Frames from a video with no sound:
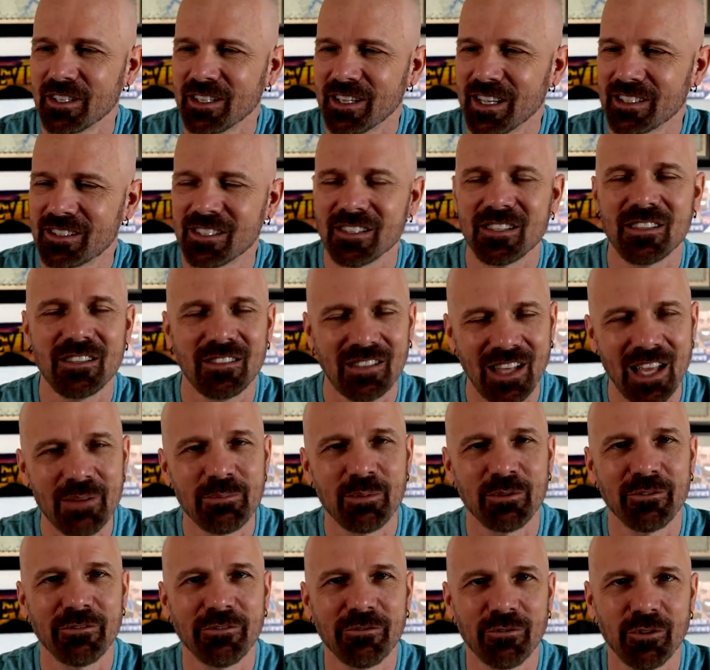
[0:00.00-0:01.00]
It's a
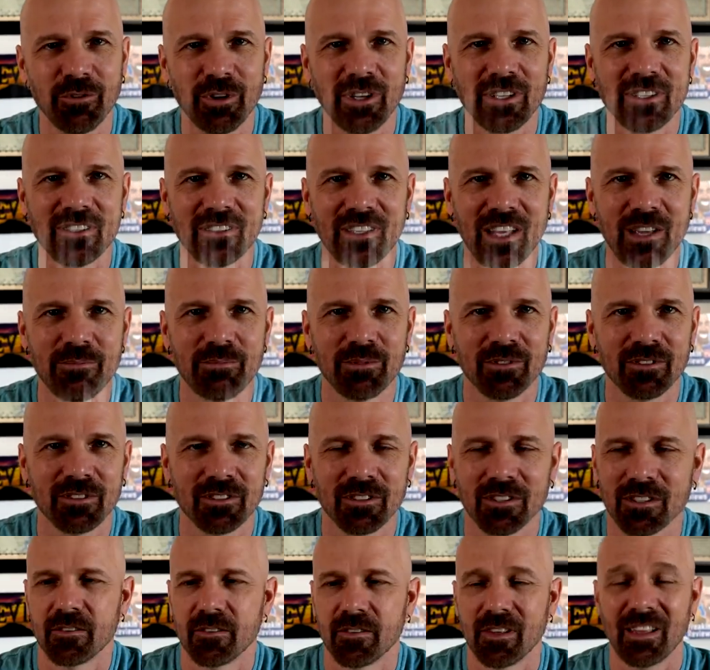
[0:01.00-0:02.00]
staple-free
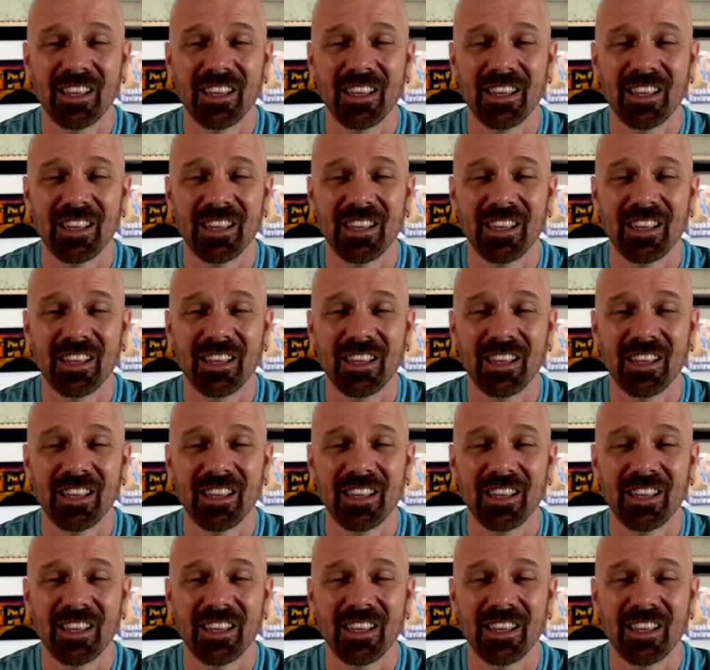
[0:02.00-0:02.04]
stapler